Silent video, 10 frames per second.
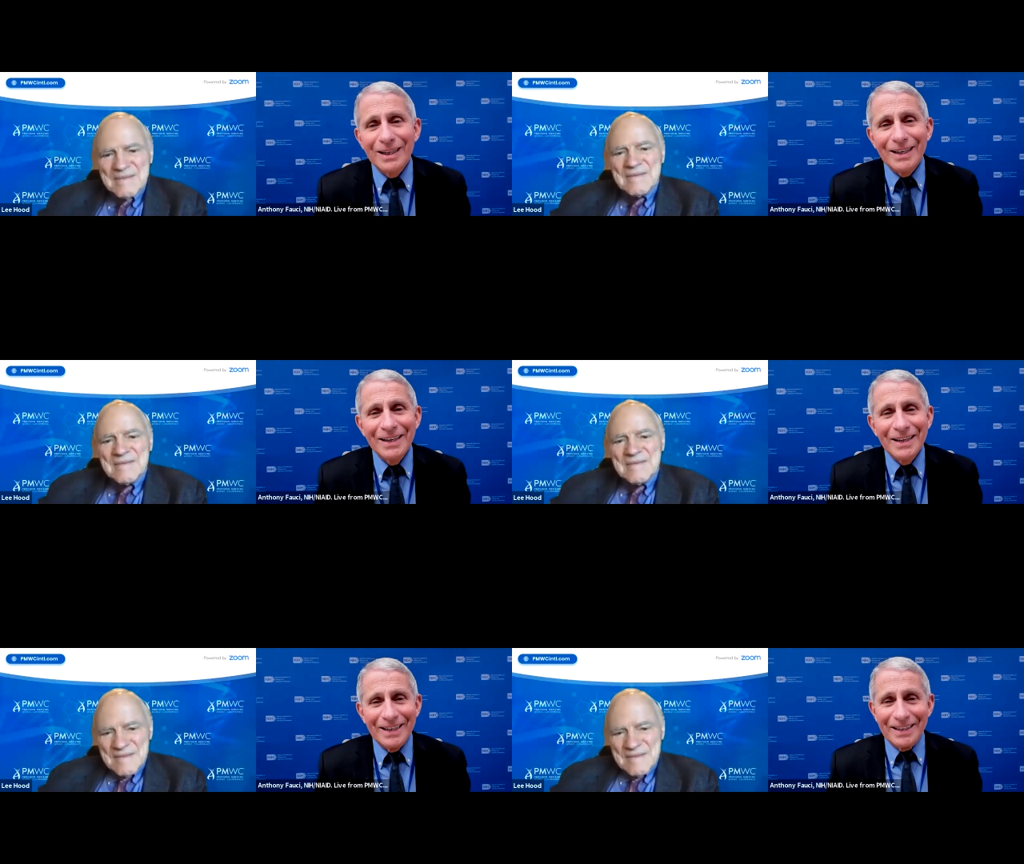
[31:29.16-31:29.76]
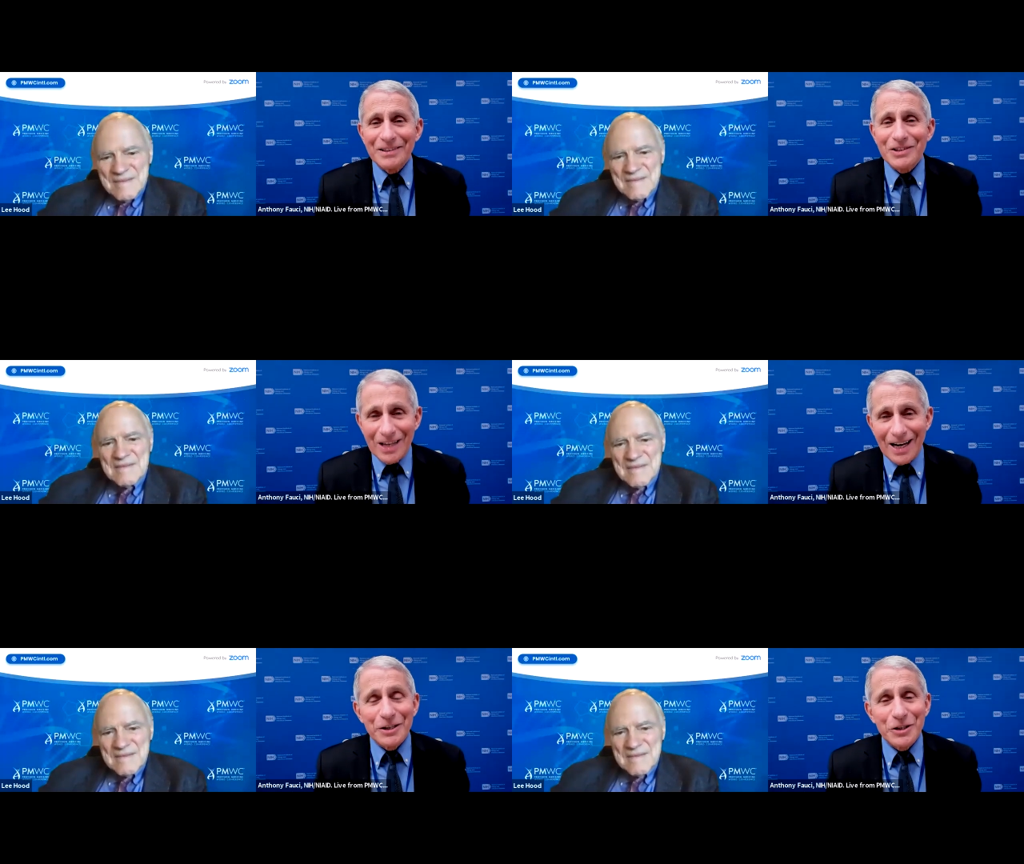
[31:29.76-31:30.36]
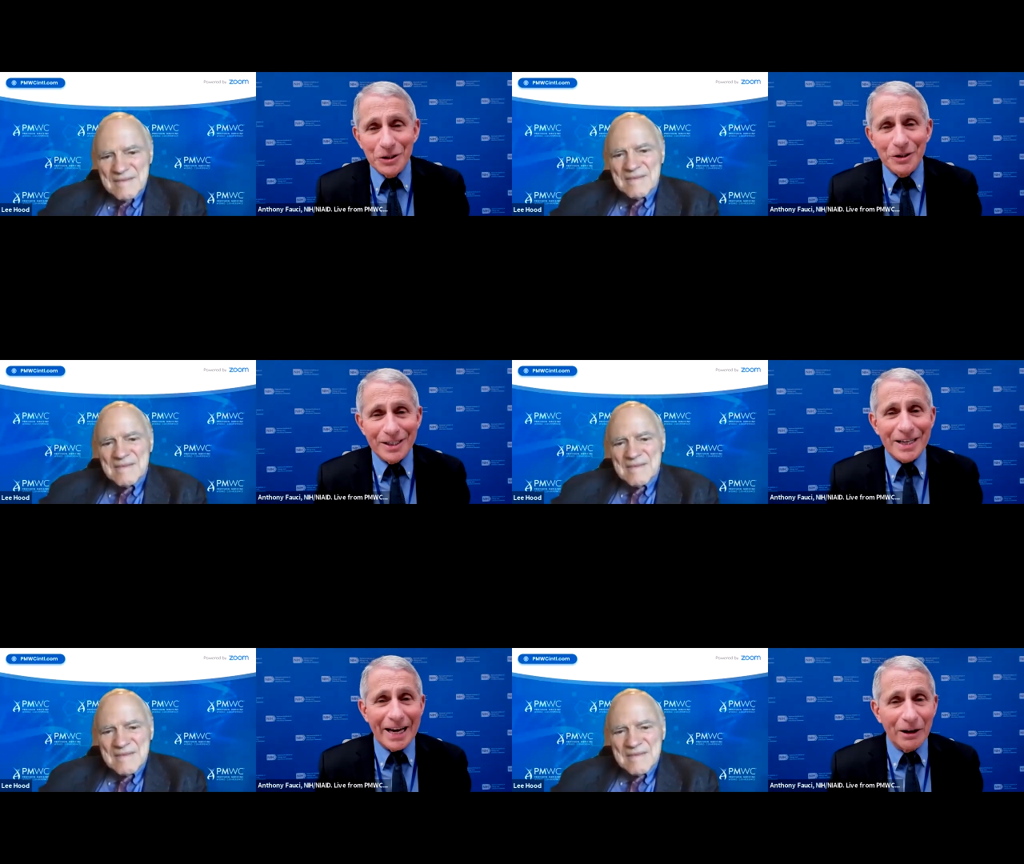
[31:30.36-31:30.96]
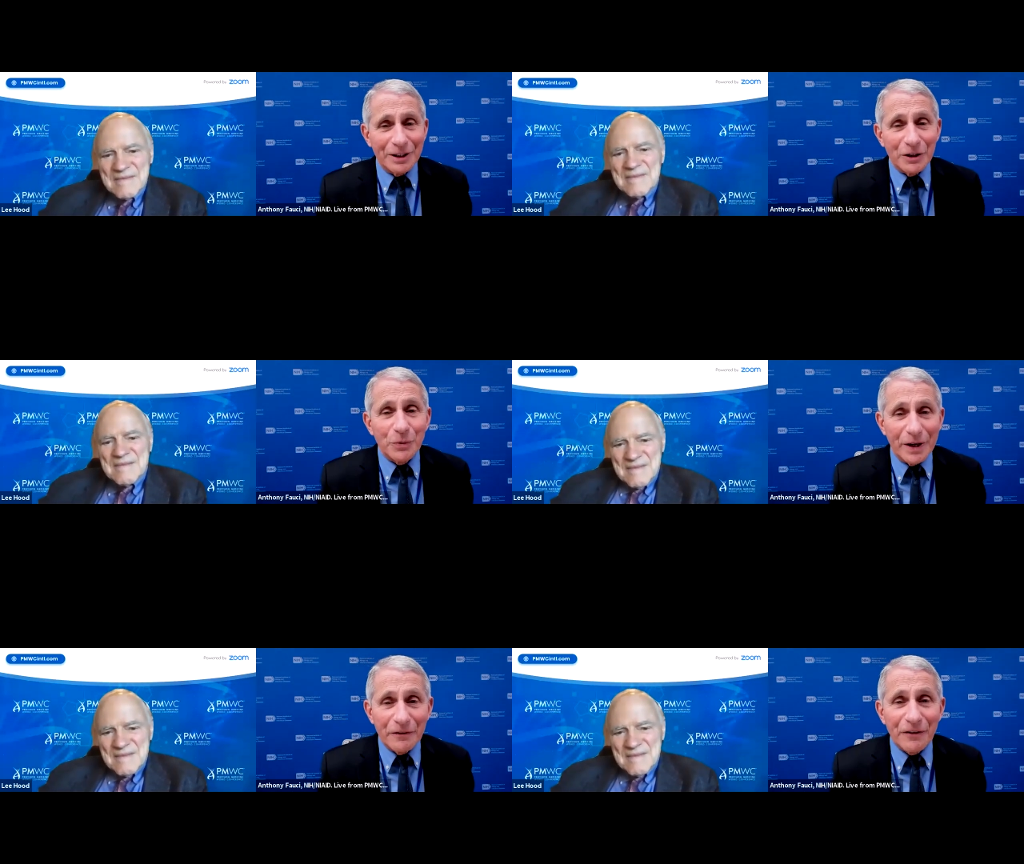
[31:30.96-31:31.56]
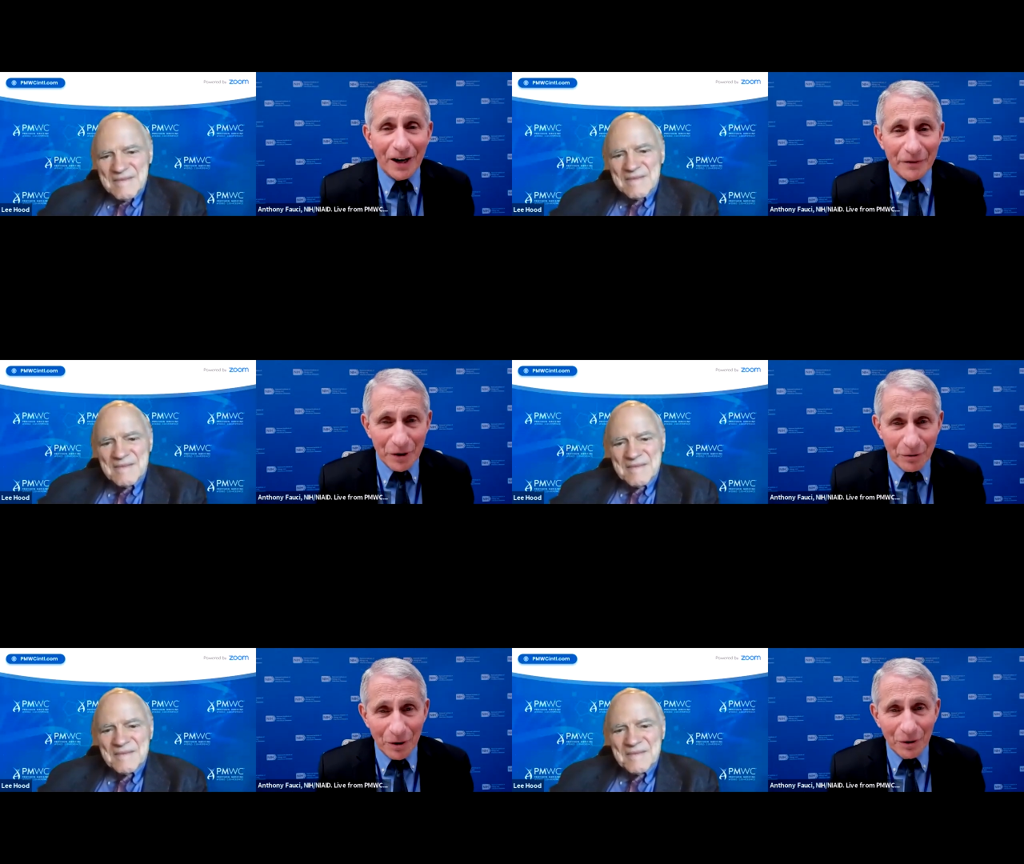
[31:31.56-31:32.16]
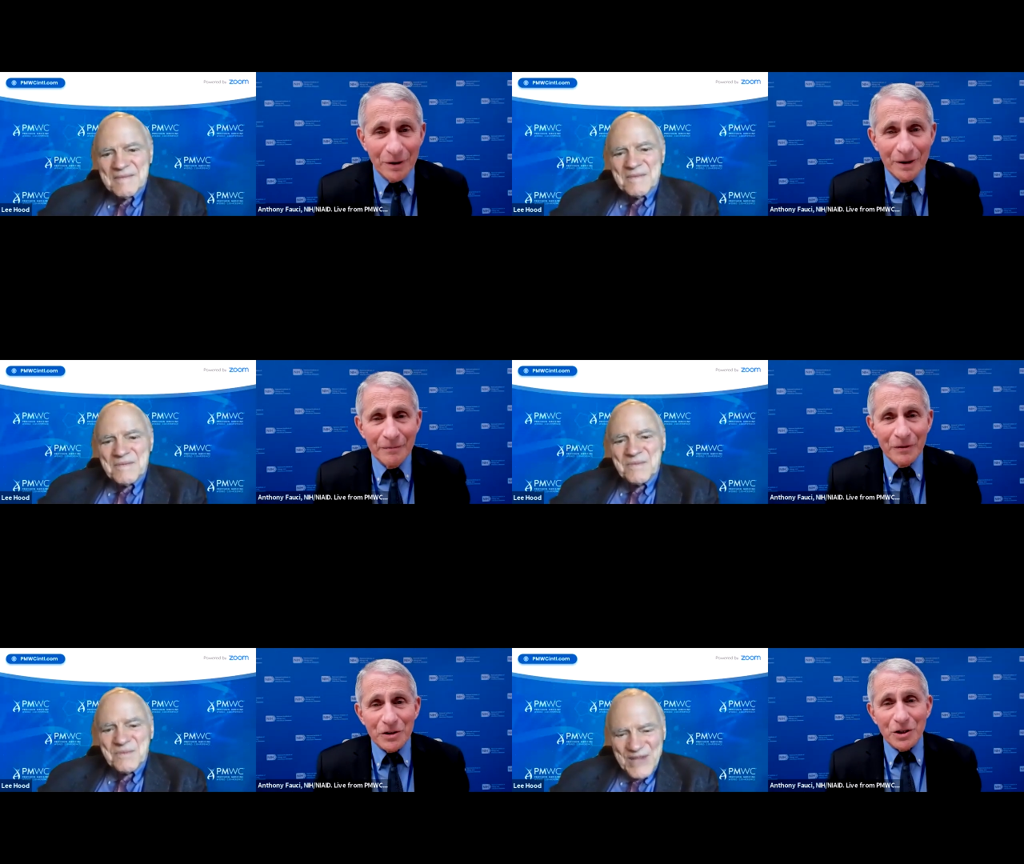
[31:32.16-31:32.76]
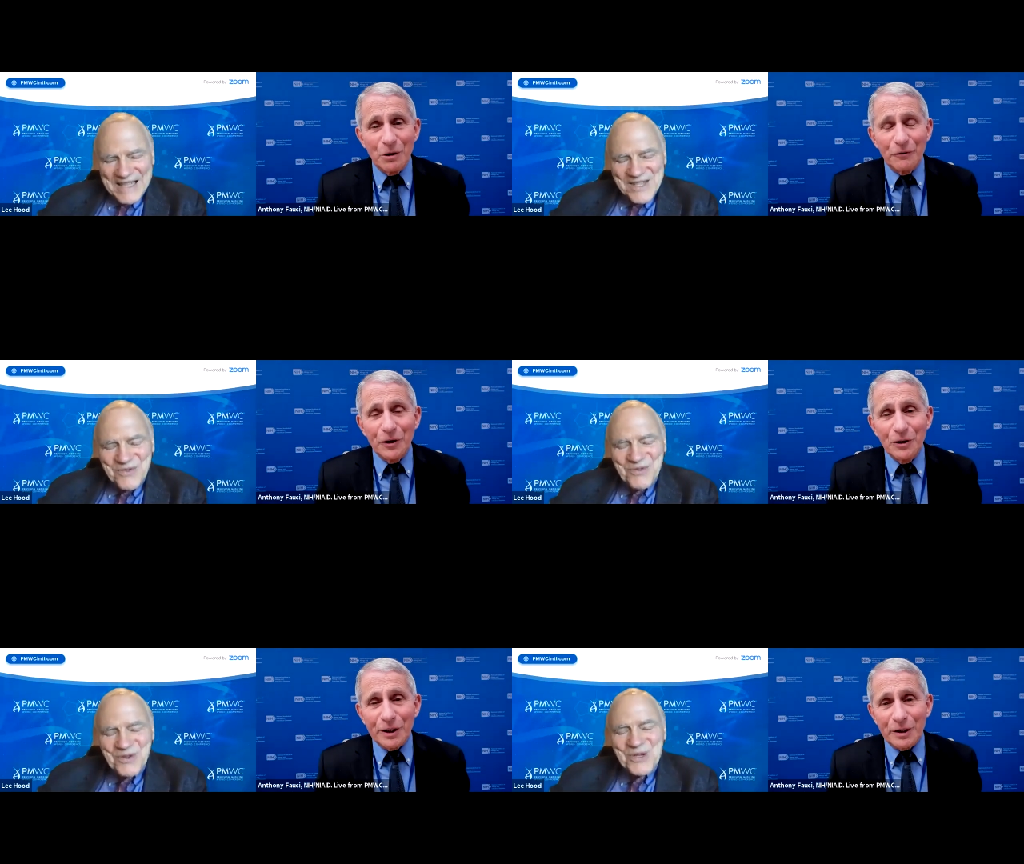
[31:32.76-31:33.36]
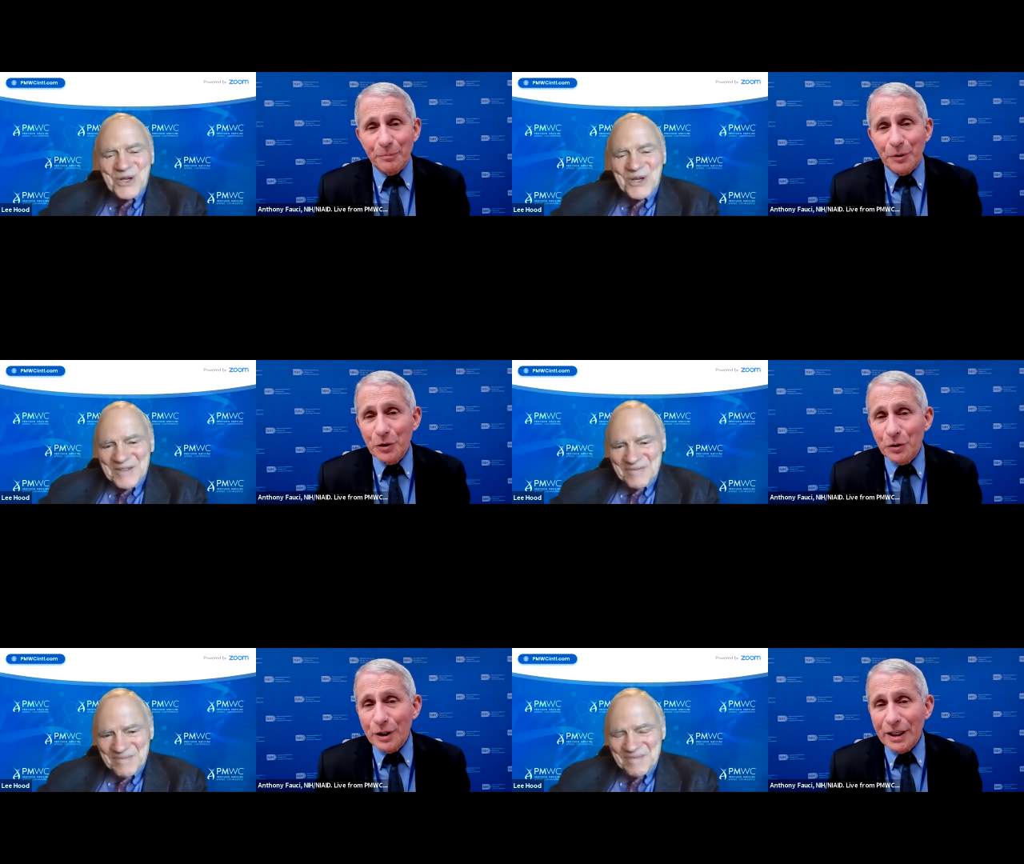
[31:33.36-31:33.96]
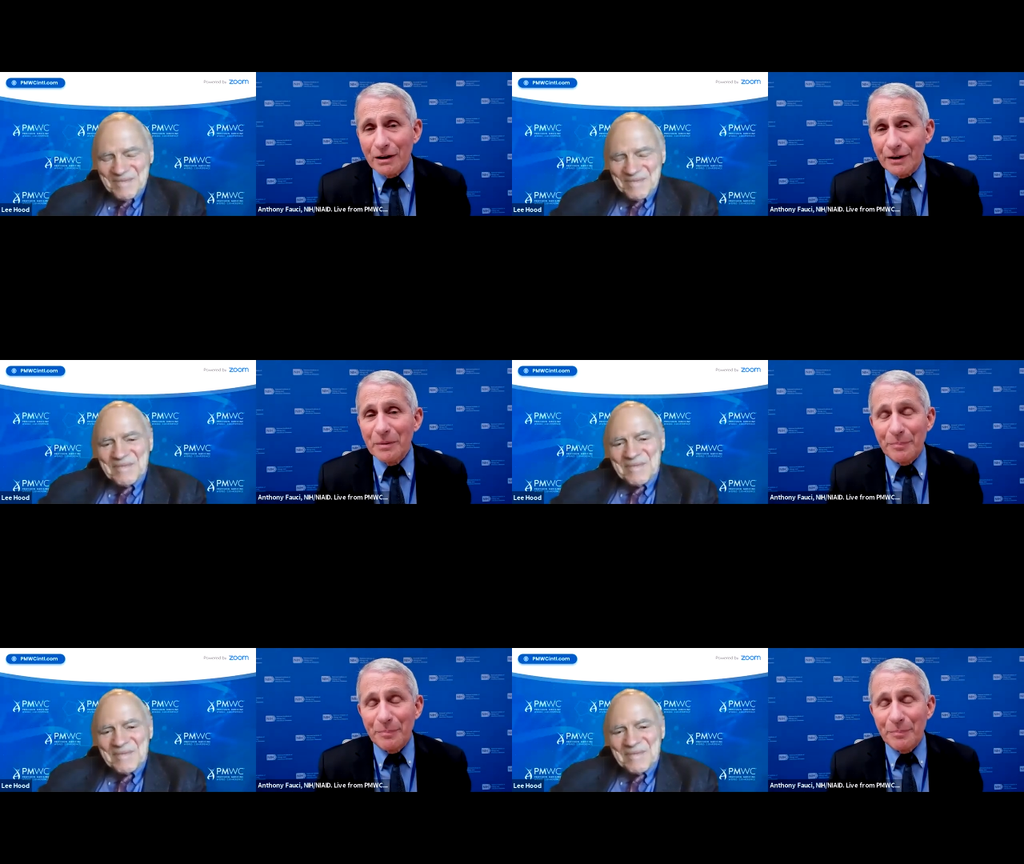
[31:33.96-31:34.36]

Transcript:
Speaker 1: it is not as good as a healthy 25 year old. So That's if you look purely on the